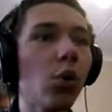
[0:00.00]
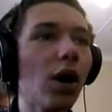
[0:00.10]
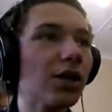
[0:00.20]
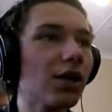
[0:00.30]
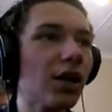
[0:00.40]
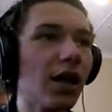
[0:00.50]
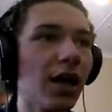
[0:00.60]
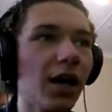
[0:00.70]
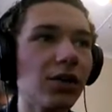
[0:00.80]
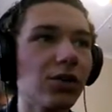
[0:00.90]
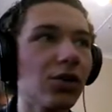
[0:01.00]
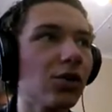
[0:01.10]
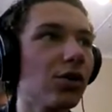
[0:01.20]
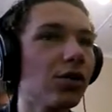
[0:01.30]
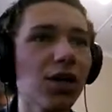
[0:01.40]
what the hell,
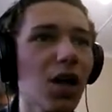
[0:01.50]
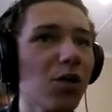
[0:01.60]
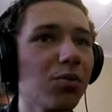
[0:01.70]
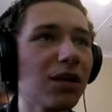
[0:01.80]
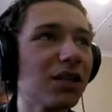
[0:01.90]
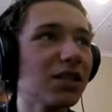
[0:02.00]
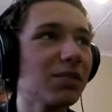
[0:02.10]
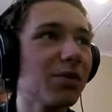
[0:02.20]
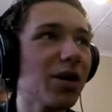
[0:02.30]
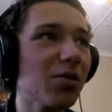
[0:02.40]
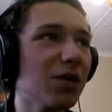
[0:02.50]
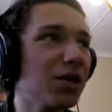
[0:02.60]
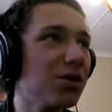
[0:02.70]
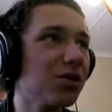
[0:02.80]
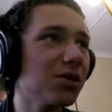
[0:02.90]
dude? No, please spare me,
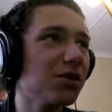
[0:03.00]
dude.